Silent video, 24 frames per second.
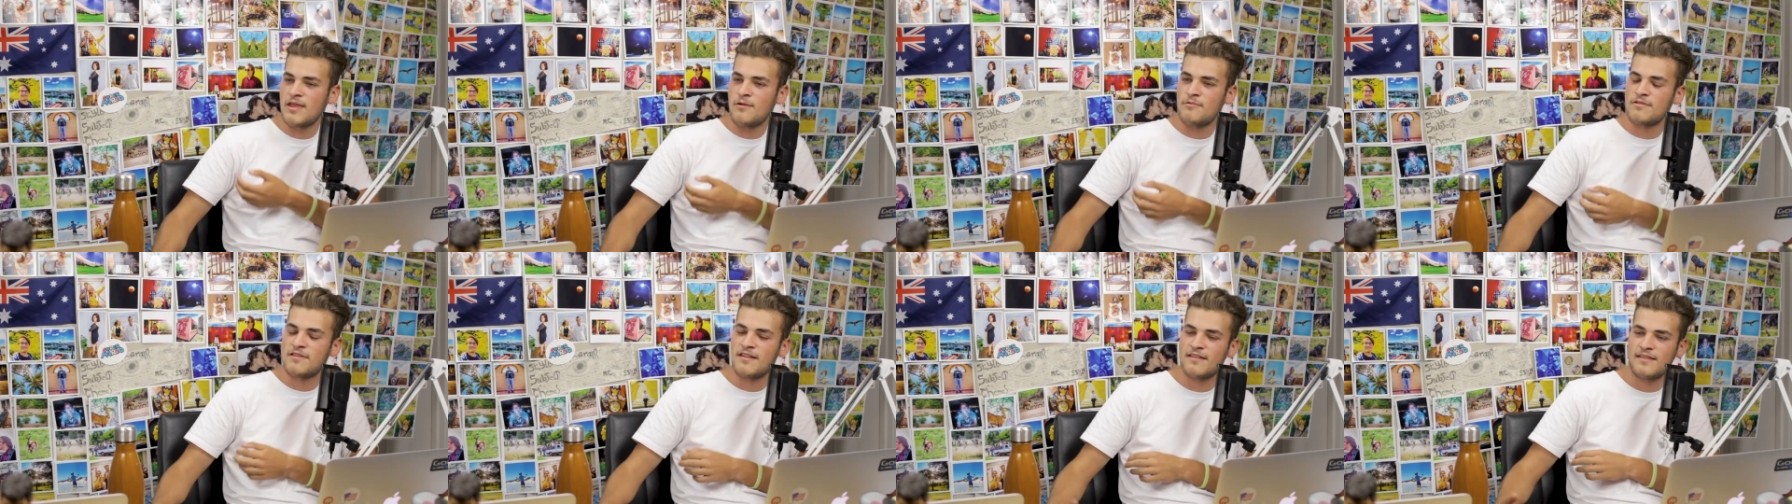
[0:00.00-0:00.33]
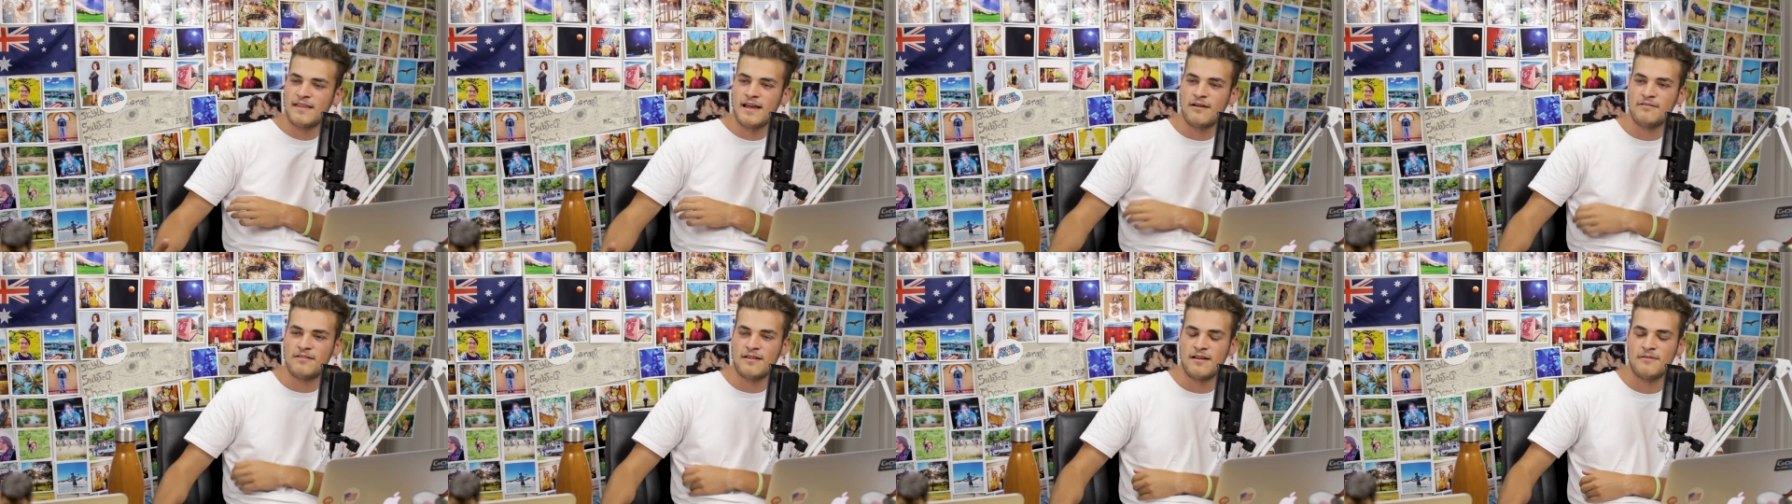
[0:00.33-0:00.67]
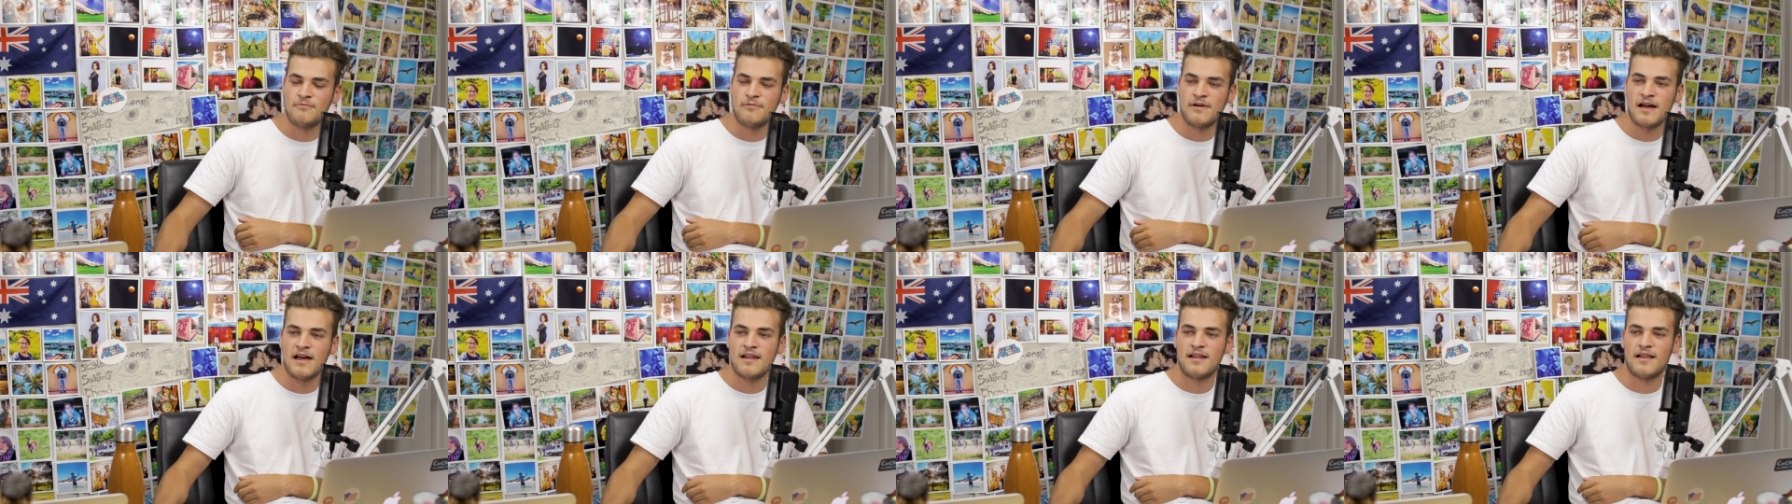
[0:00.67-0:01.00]
but
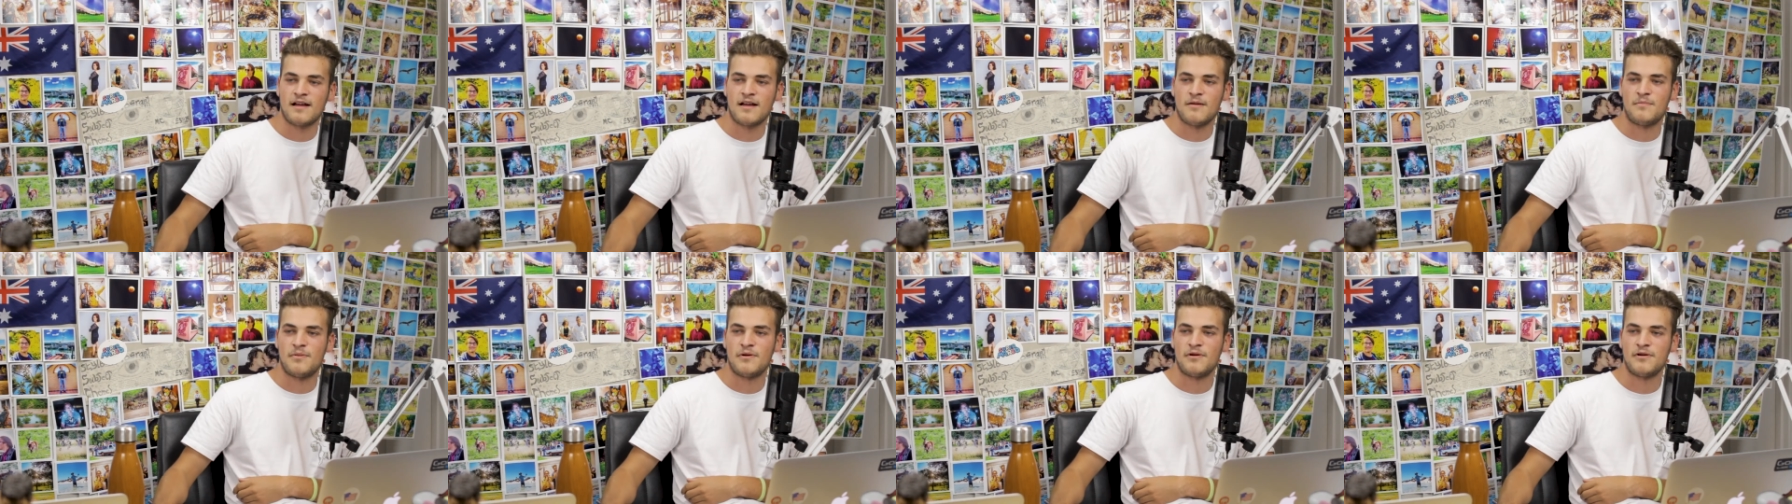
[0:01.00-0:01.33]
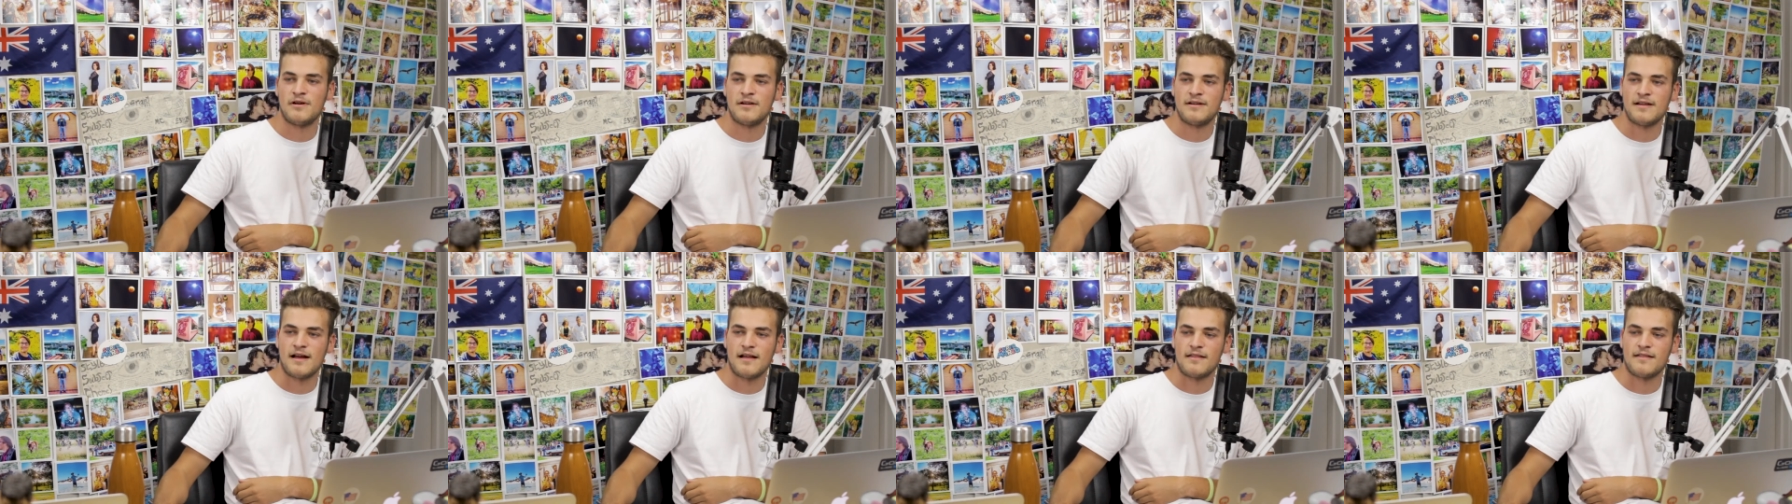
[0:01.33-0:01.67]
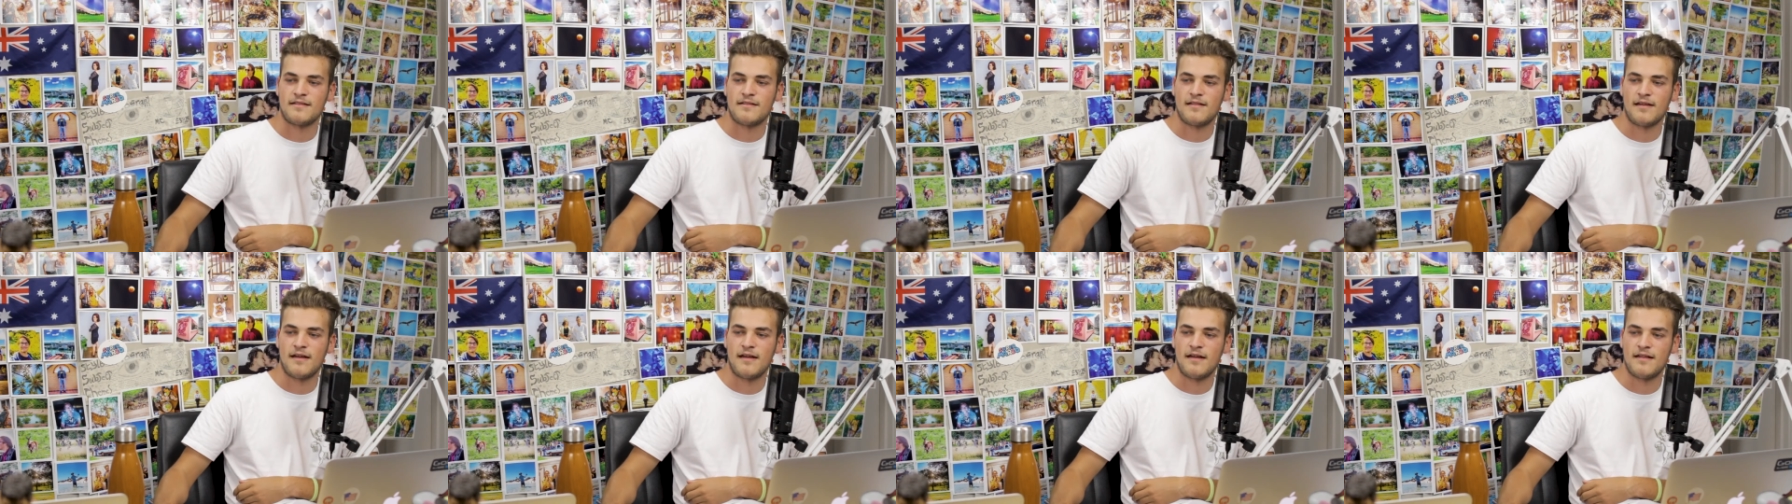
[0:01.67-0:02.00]
we had like a period
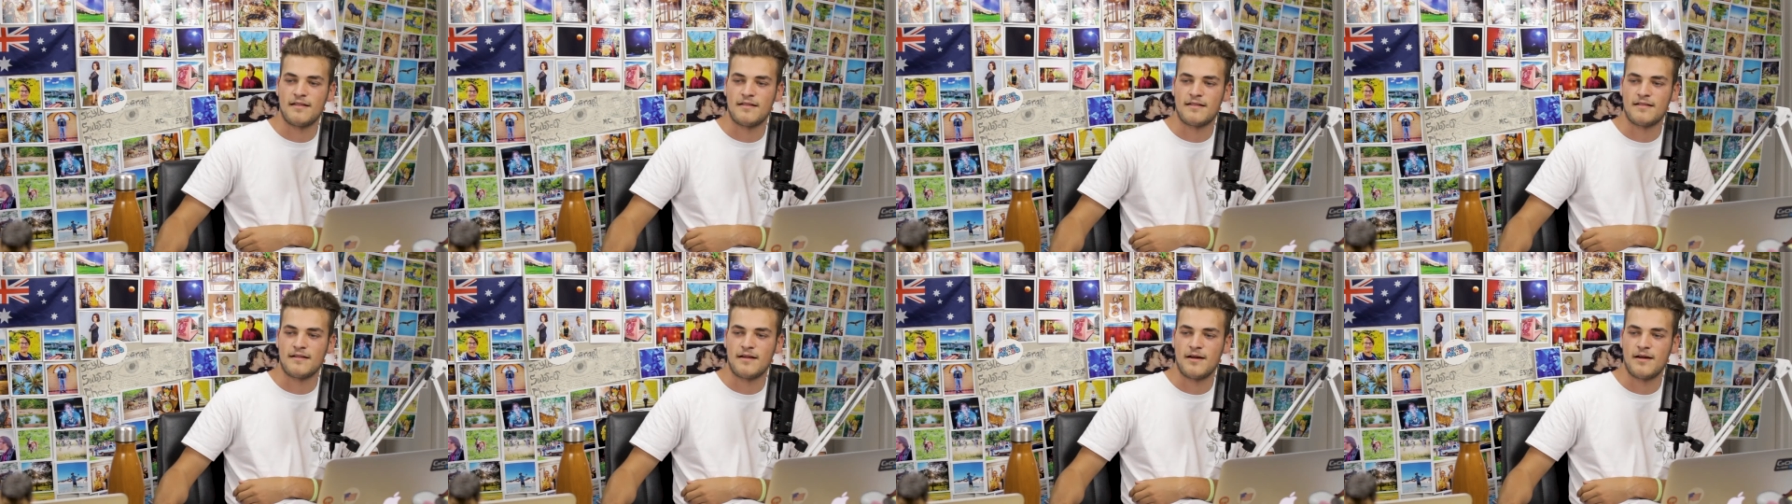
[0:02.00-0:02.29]
downstairs,